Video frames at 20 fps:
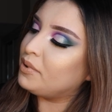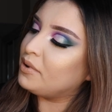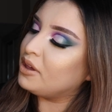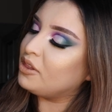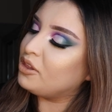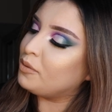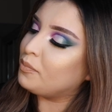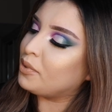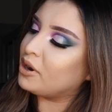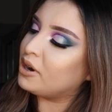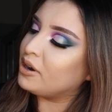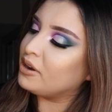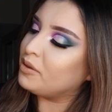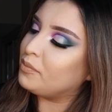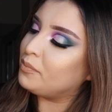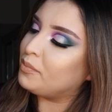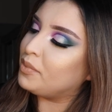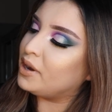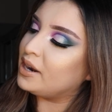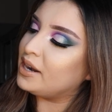other part of
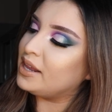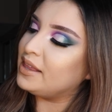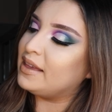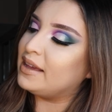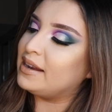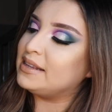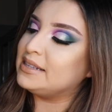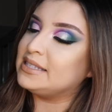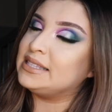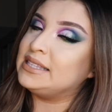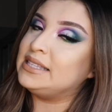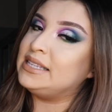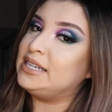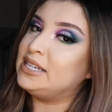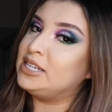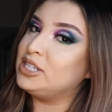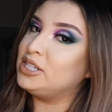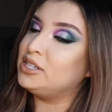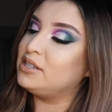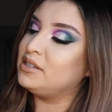the body that is
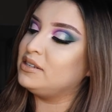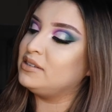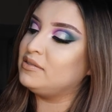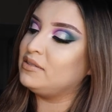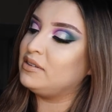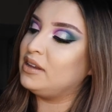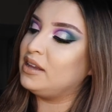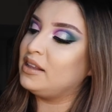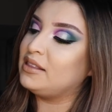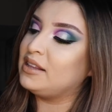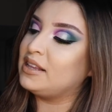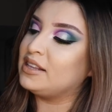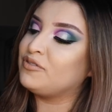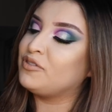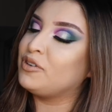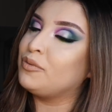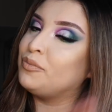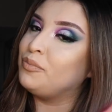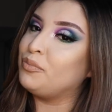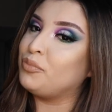needed that's
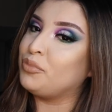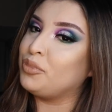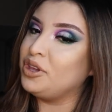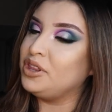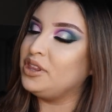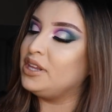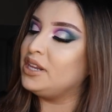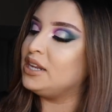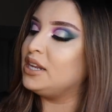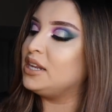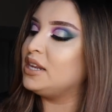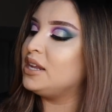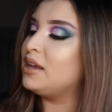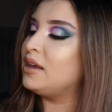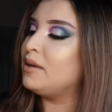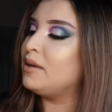for breathing